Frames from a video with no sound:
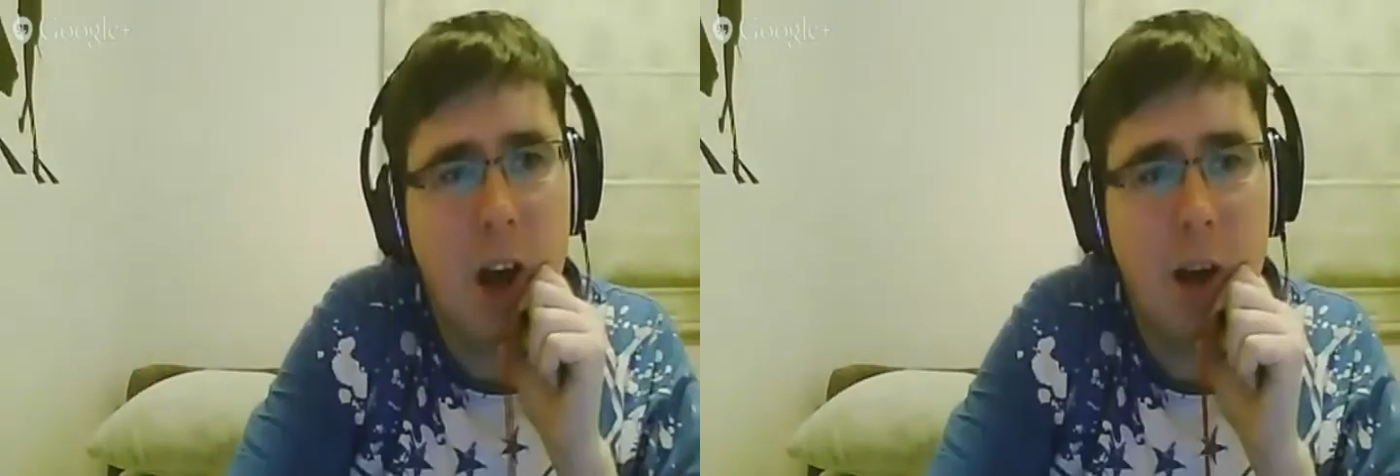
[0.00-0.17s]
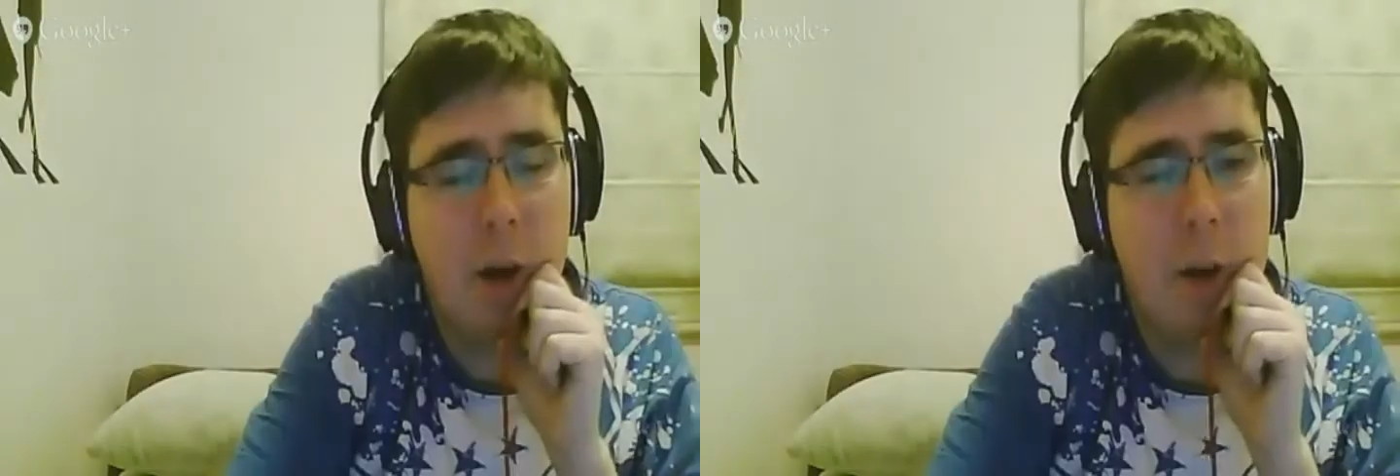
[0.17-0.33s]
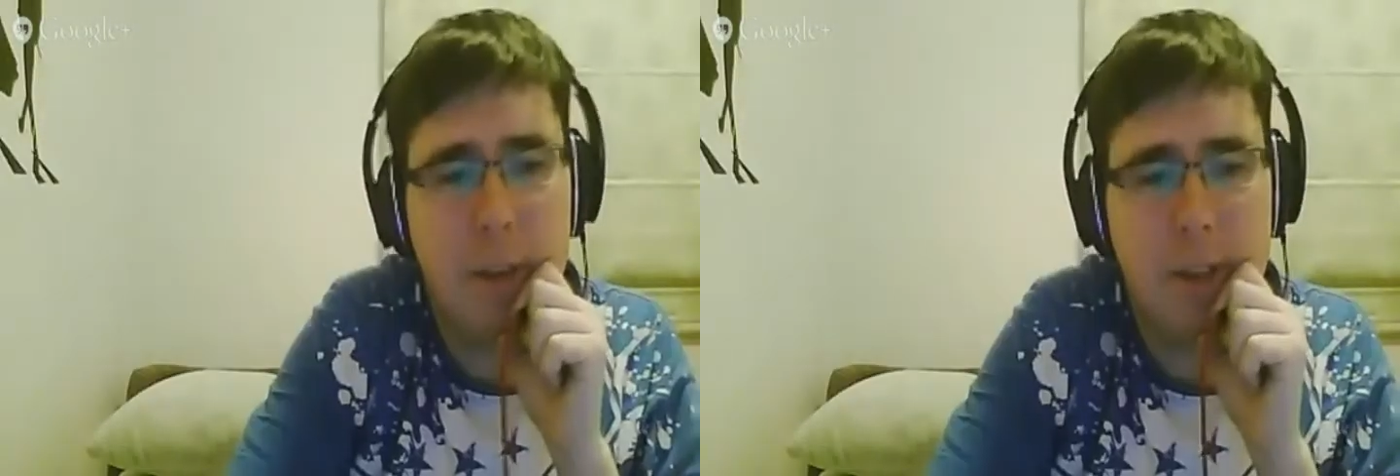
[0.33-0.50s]

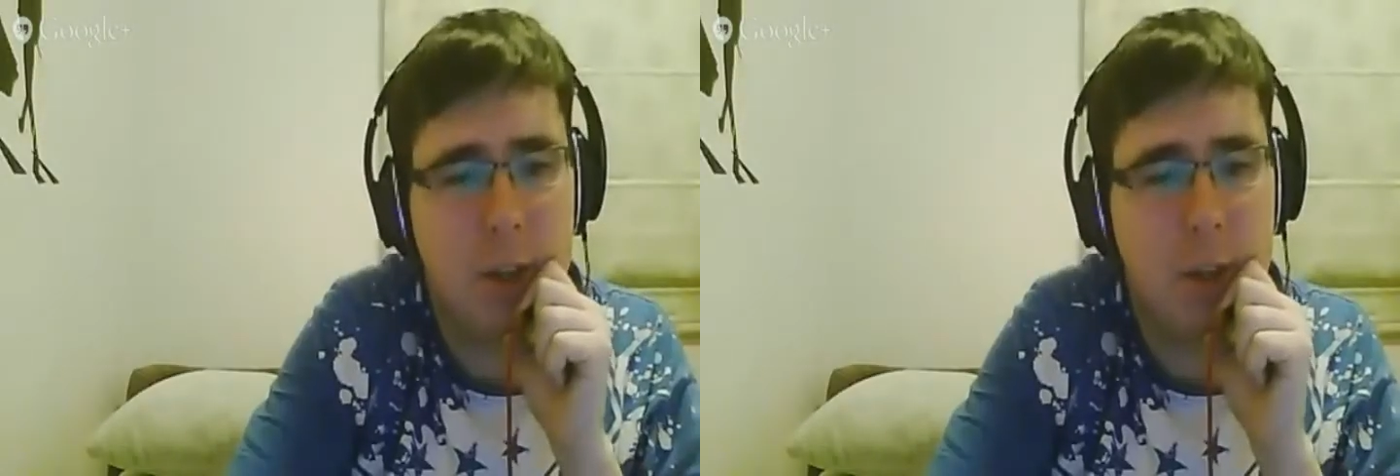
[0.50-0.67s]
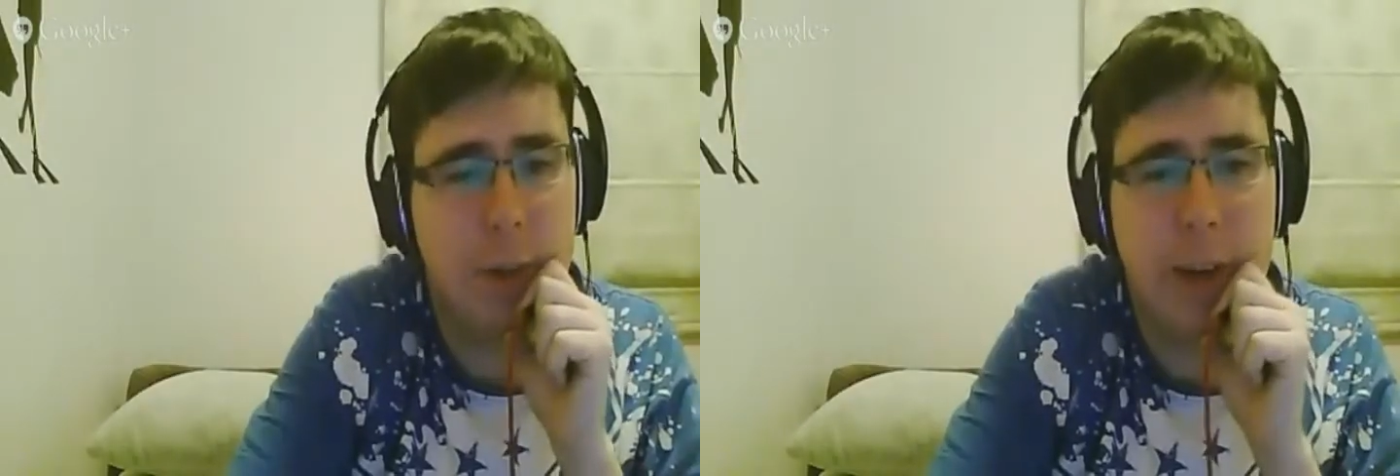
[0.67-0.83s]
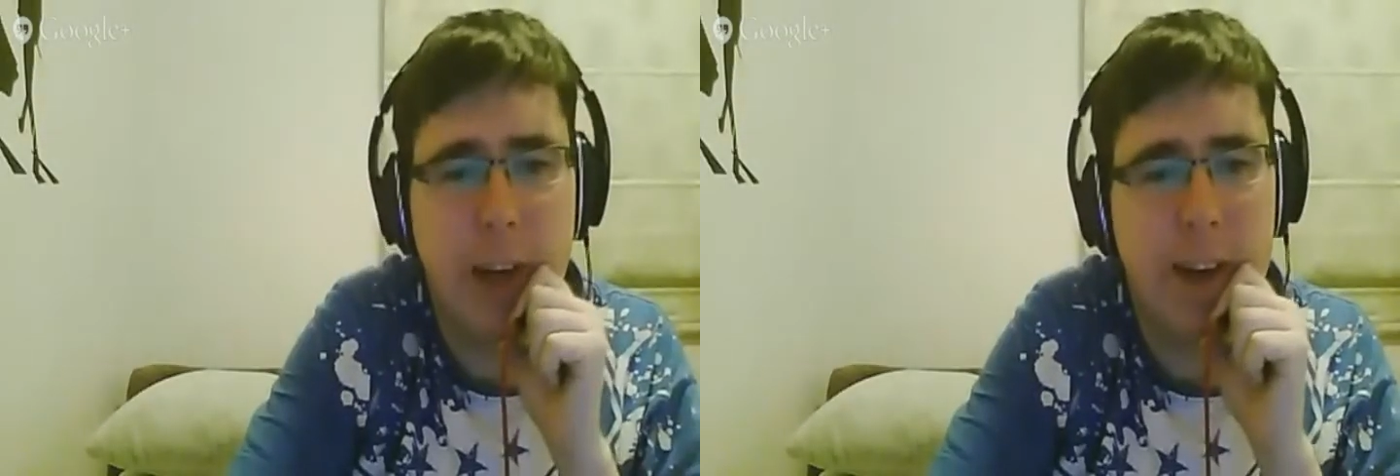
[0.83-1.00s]
I, I'm
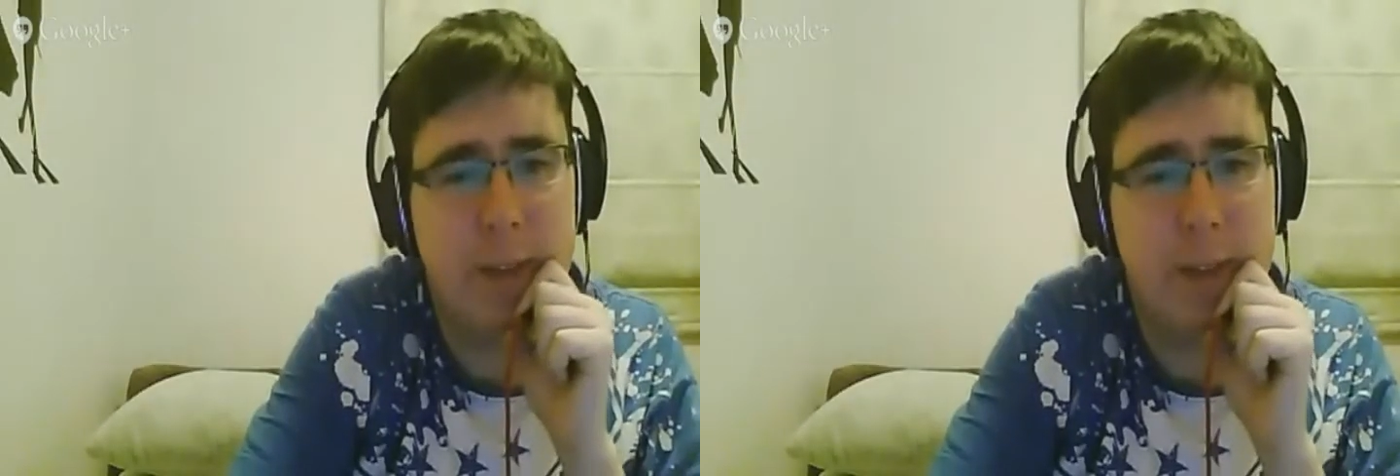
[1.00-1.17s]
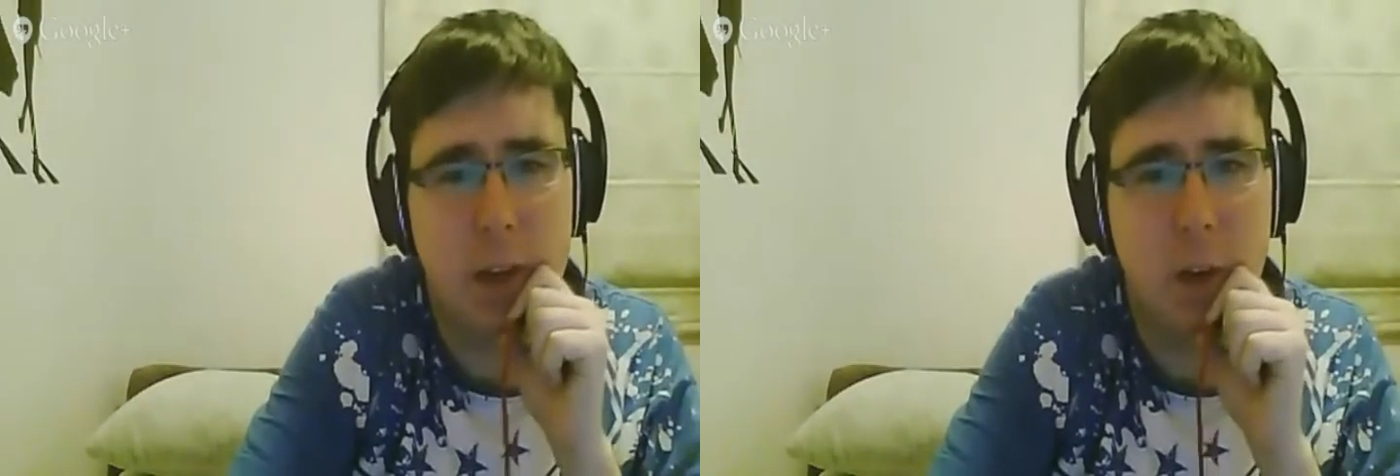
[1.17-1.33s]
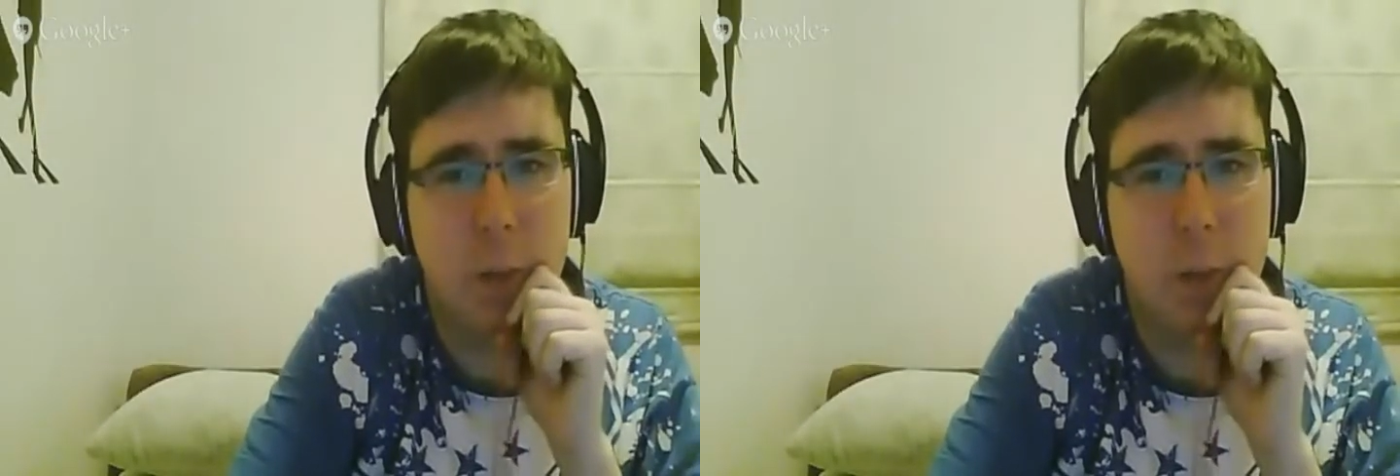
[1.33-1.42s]
assuming Kev's not